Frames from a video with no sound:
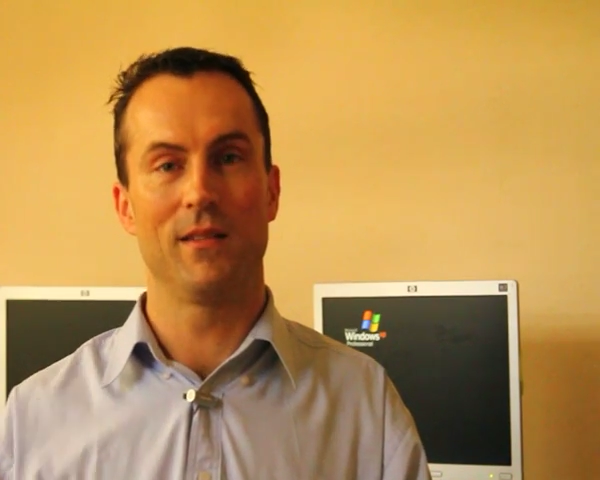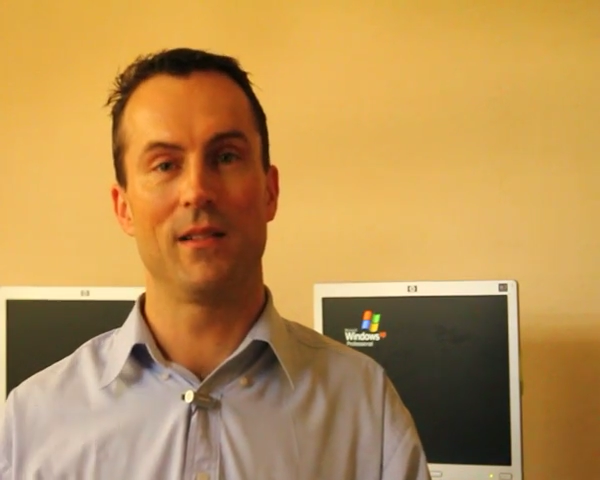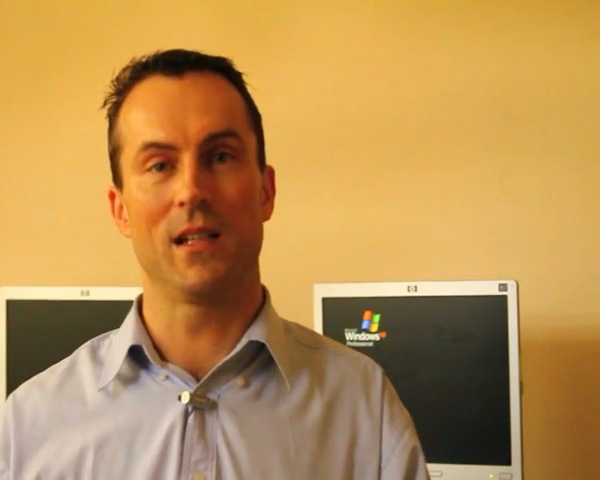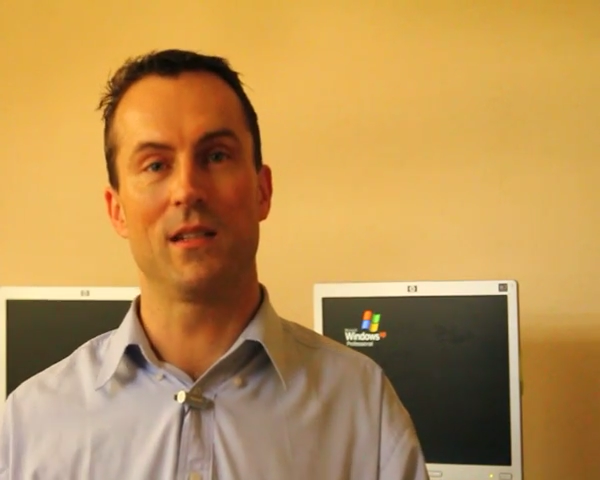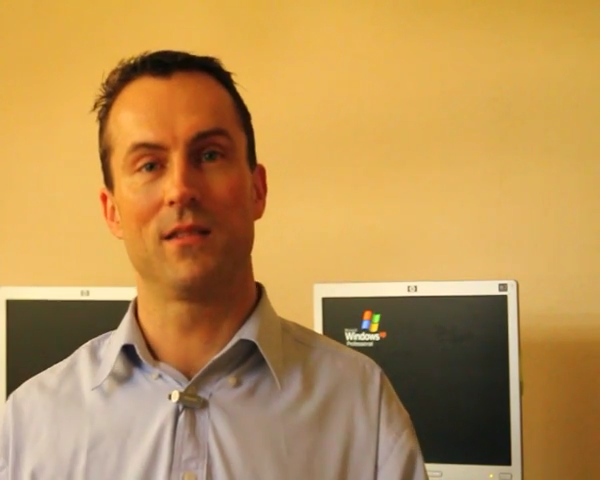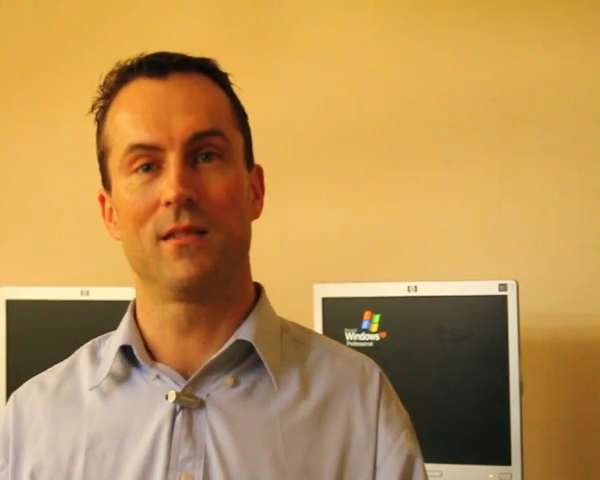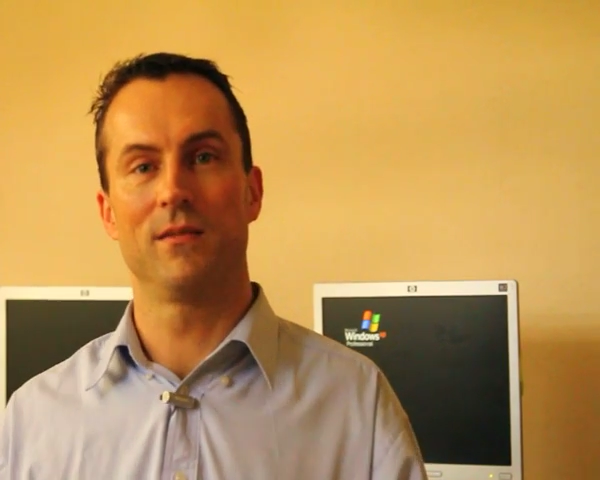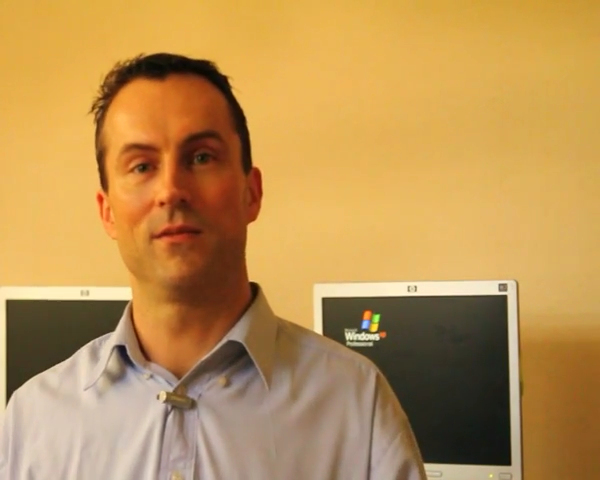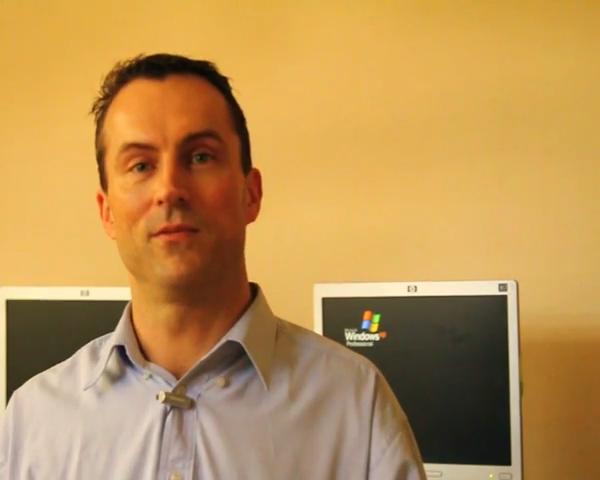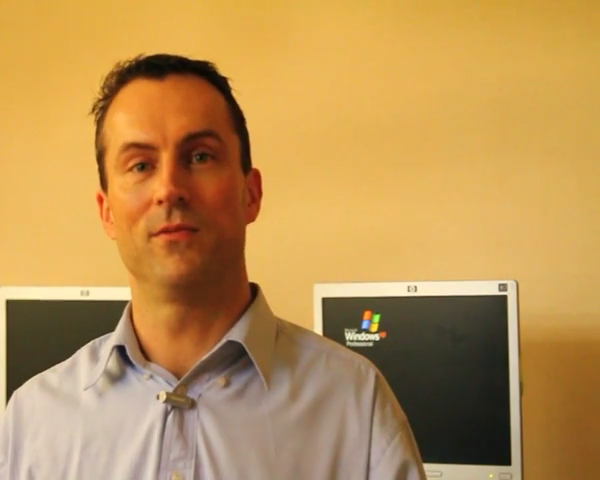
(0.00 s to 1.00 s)

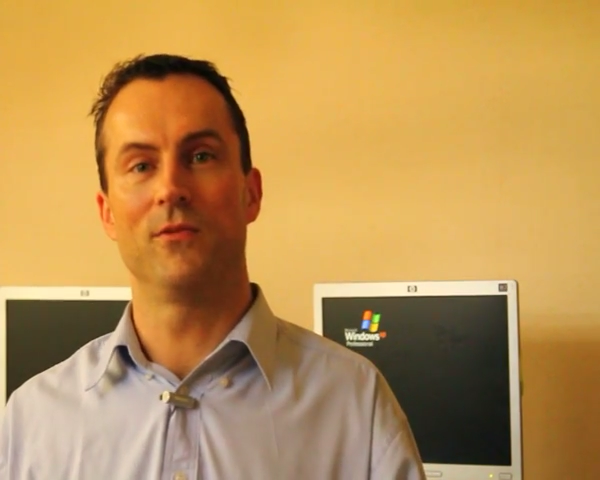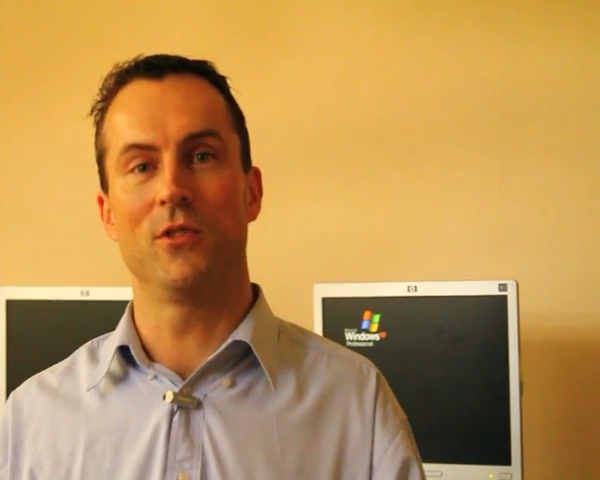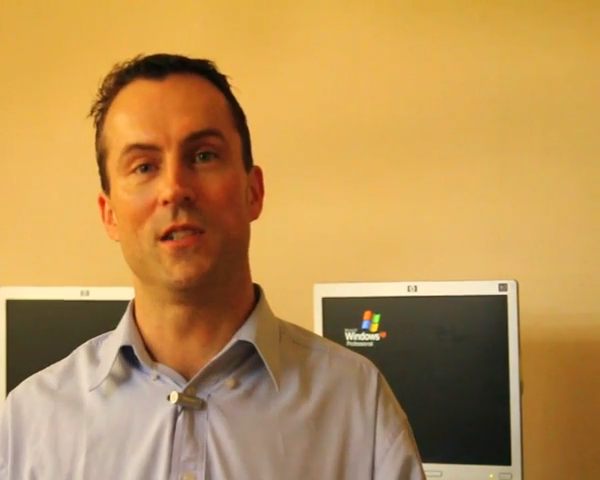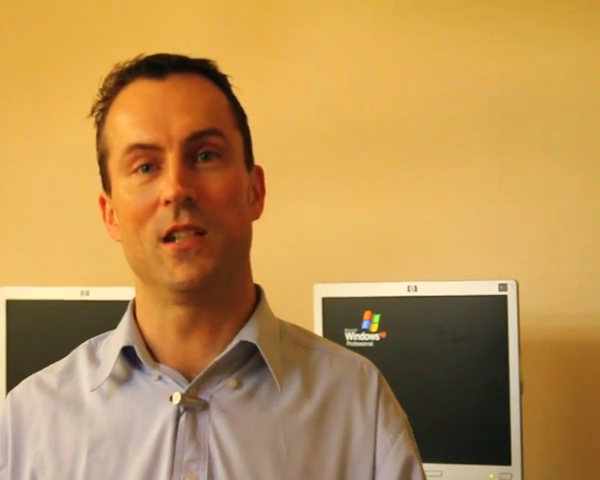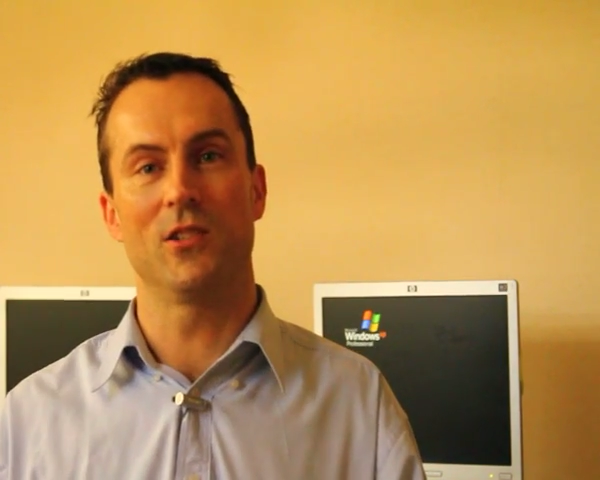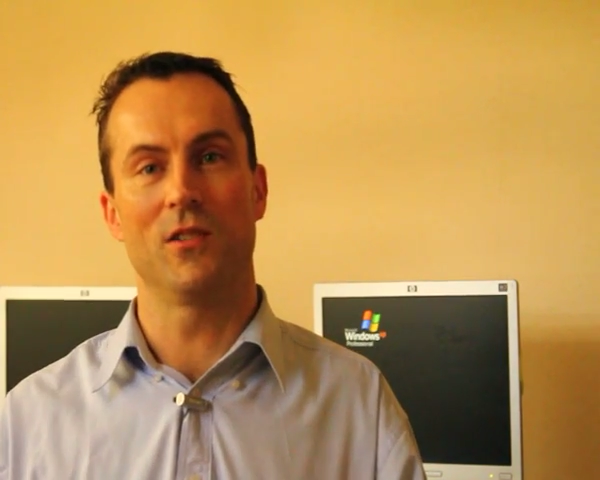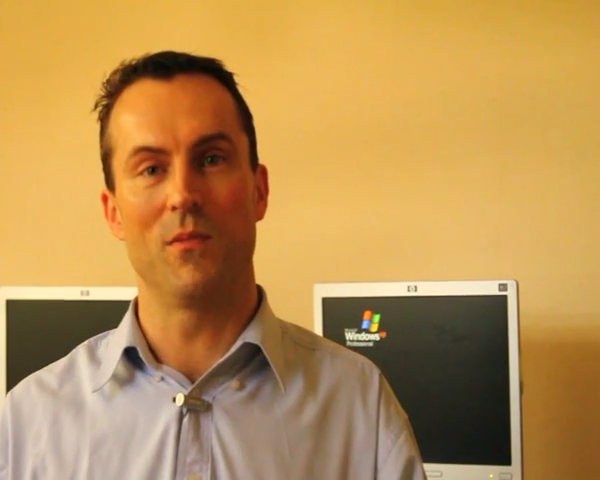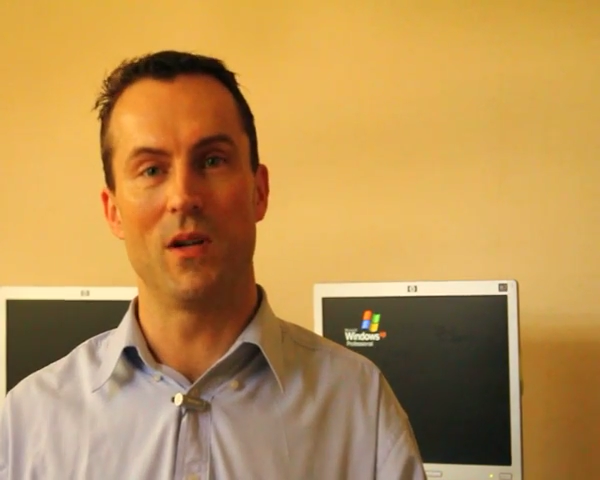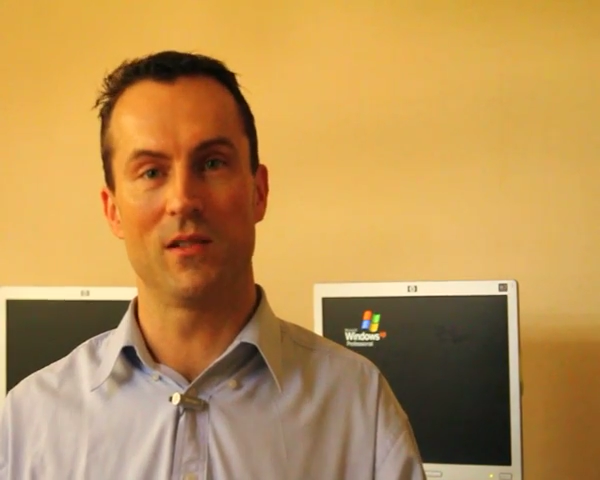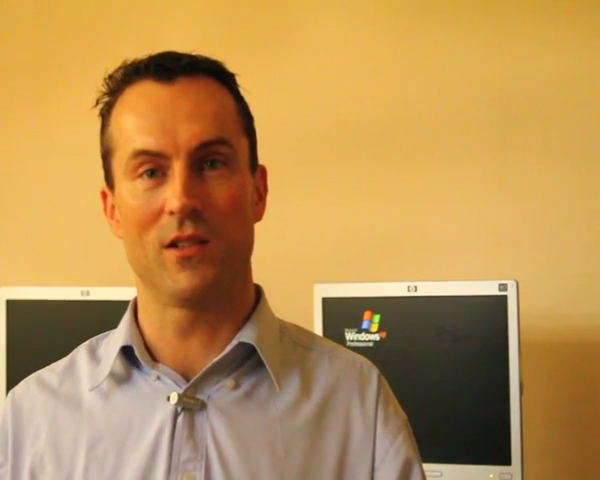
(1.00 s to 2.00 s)
Thanks for your attention
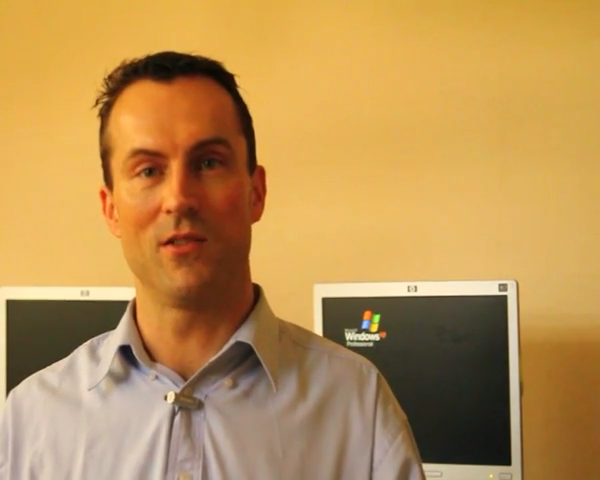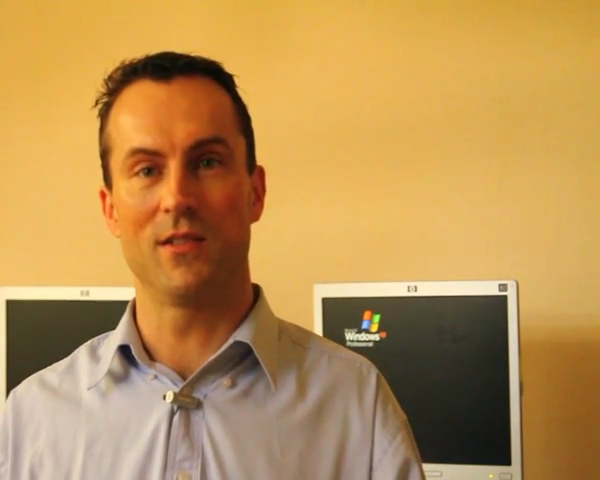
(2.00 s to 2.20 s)
on Milestone